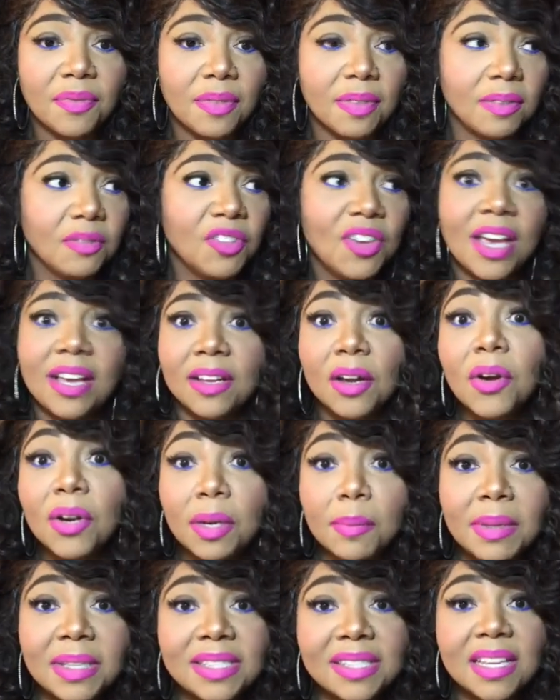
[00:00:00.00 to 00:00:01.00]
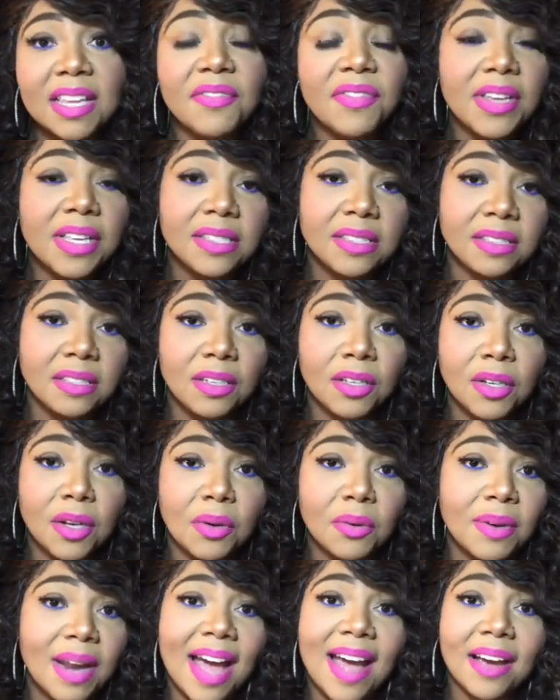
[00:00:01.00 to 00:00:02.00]
check on him and see if he's
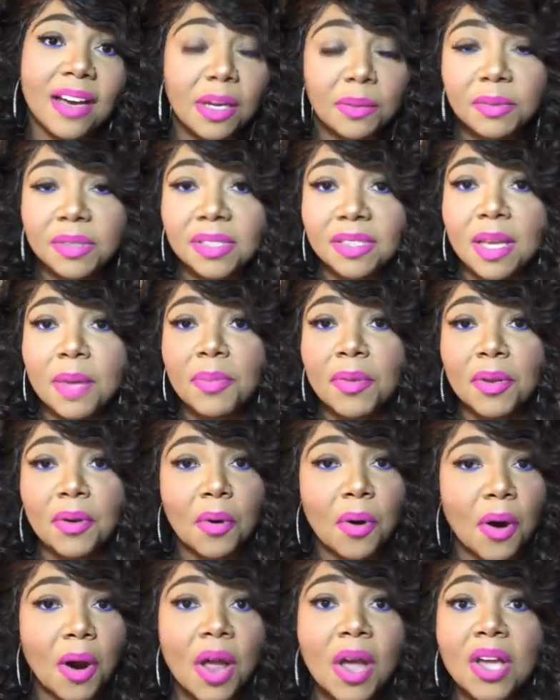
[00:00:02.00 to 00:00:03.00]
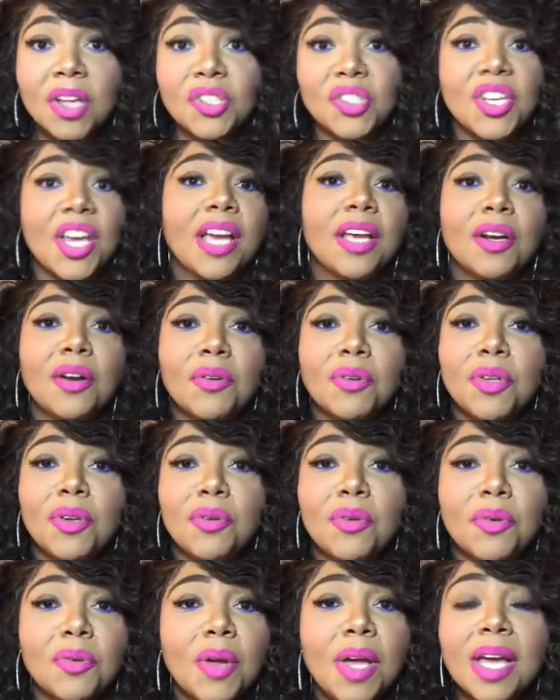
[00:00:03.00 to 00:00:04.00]
not up to something, or checking on
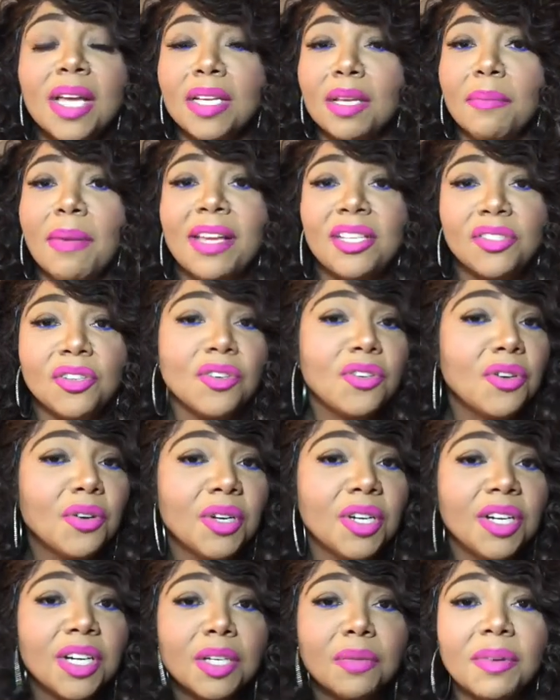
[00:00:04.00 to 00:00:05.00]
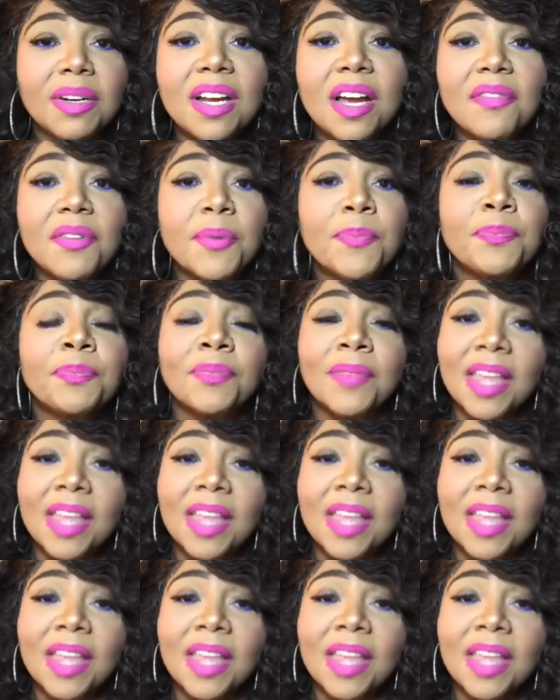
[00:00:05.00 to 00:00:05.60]
you to make sure you're good or whatever.